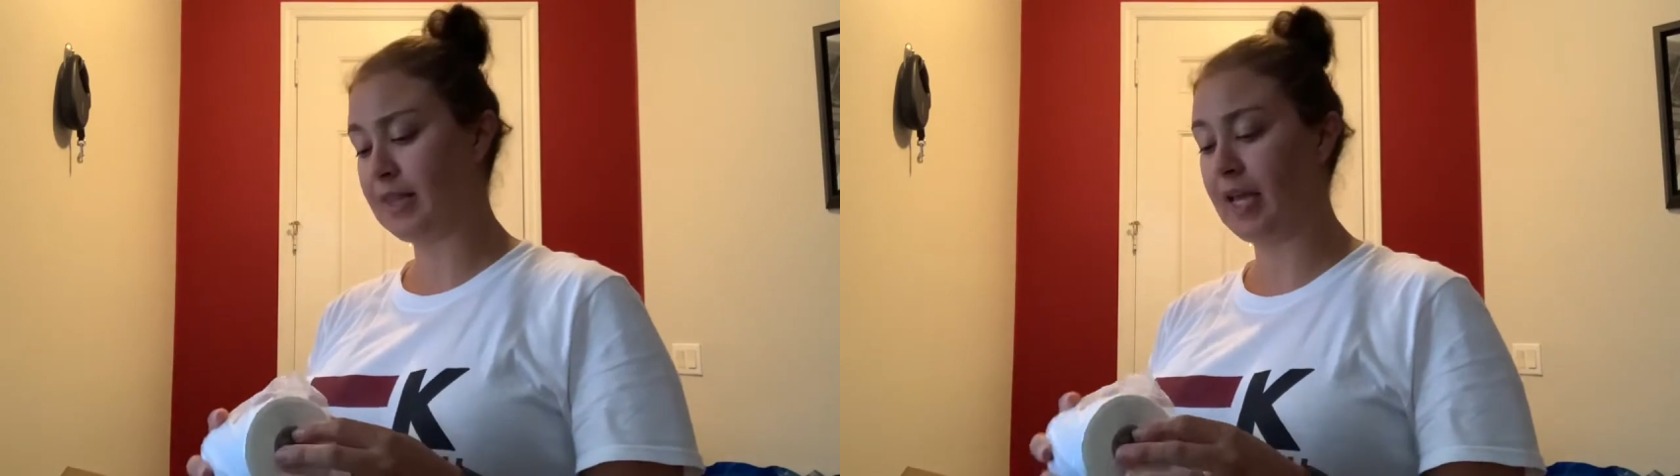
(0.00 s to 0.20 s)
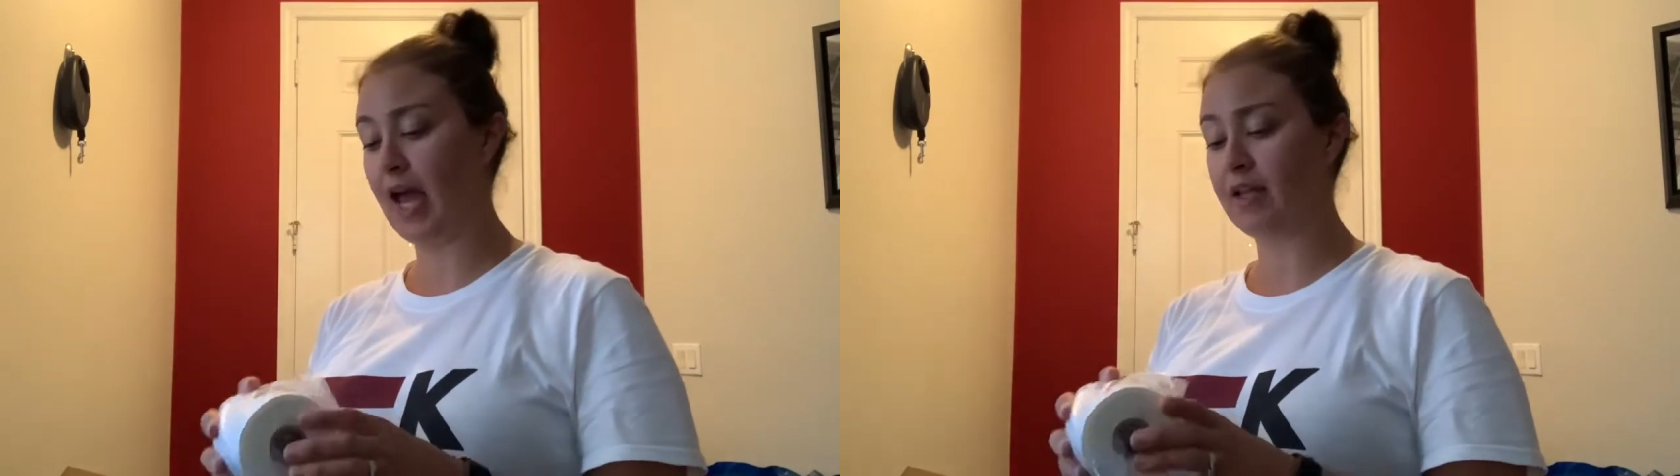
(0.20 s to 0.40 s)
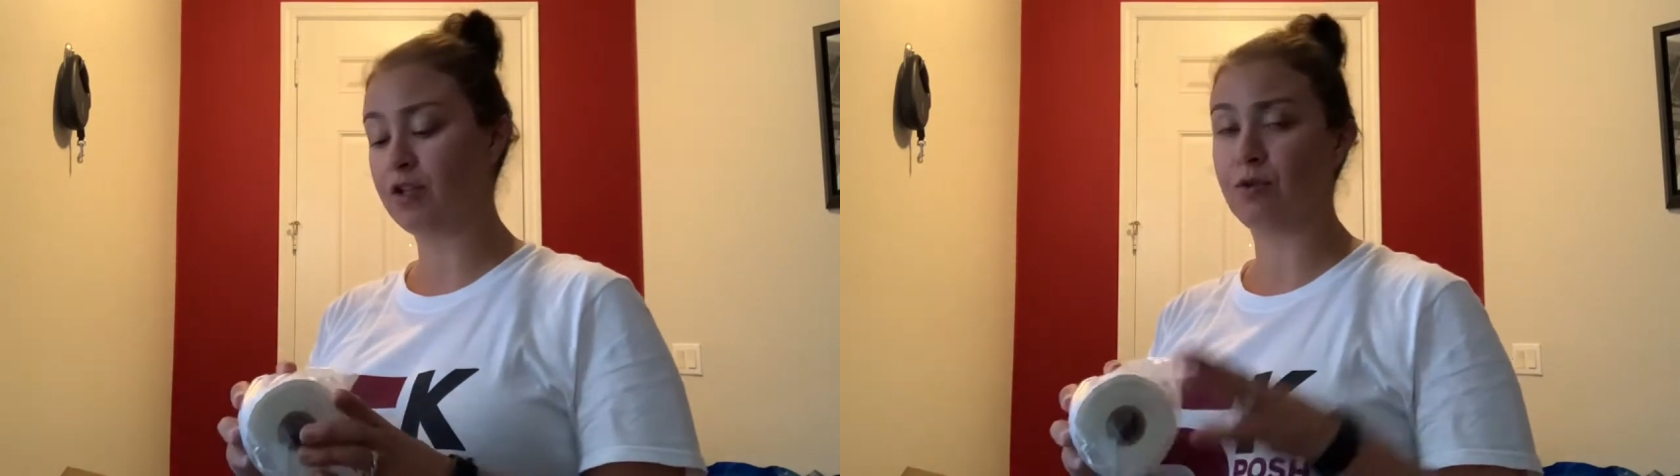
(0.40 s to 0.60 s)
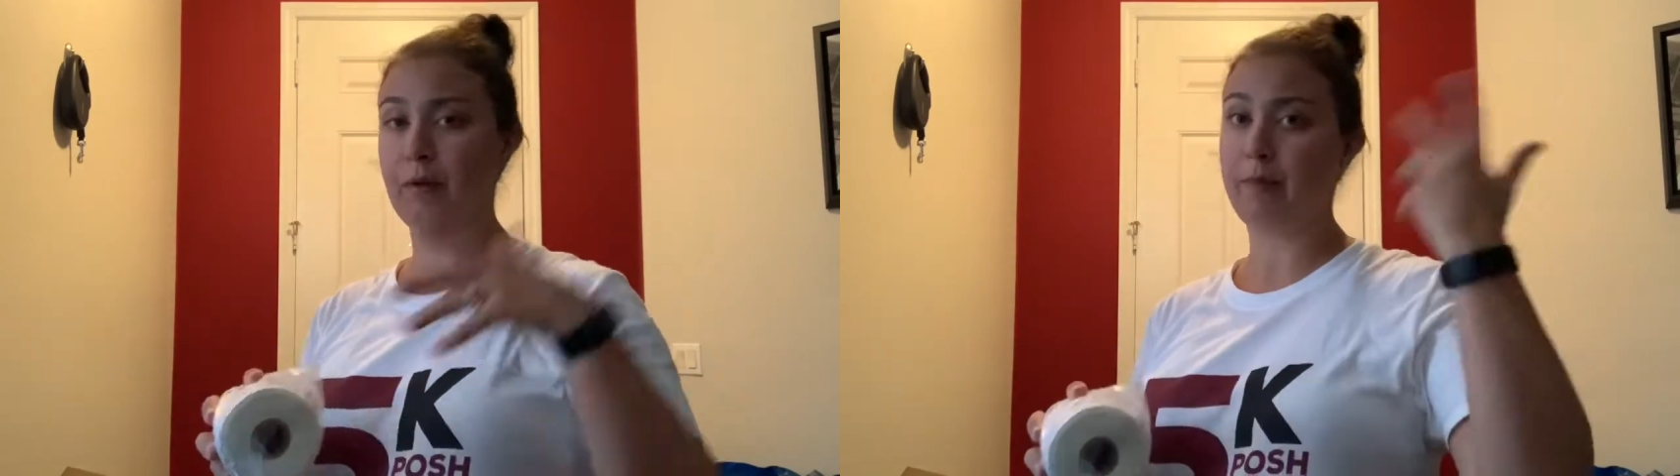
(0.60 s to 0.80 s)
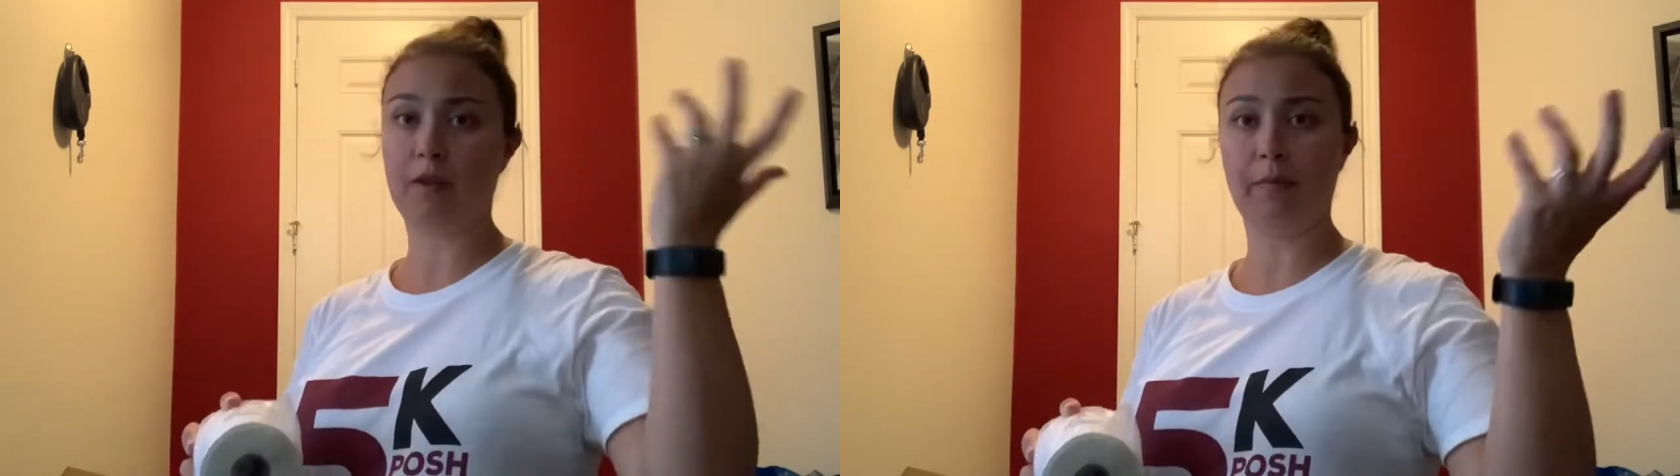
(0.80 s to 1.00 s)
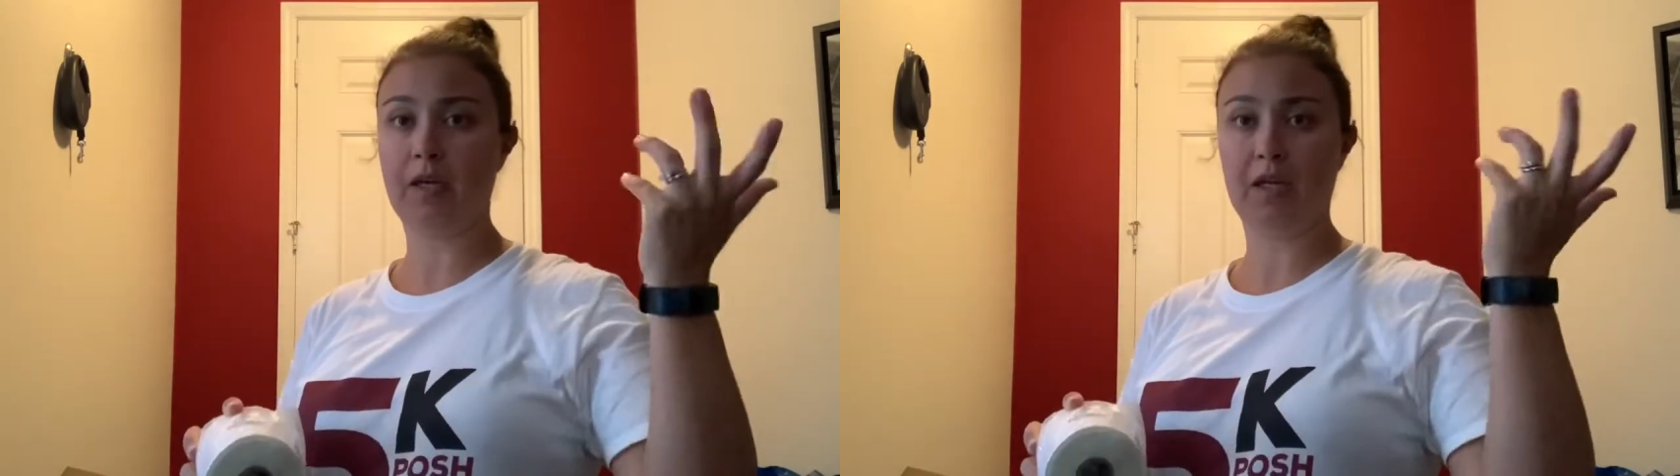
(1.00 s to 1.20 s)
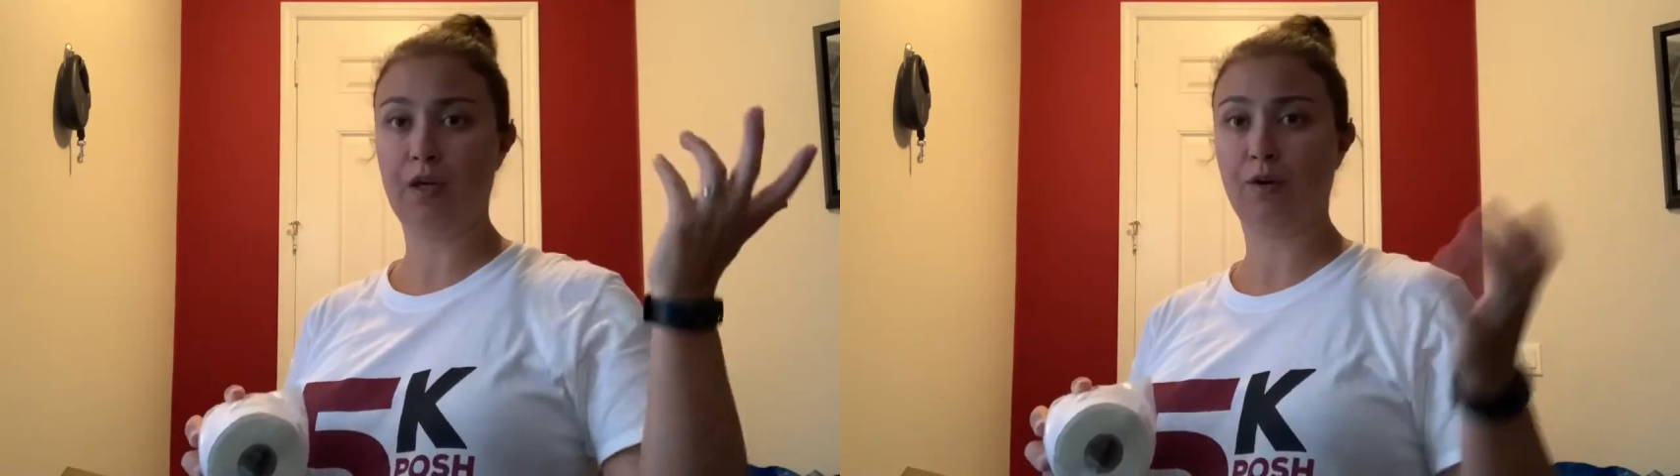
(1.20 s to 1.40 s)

the end or maybe the beginning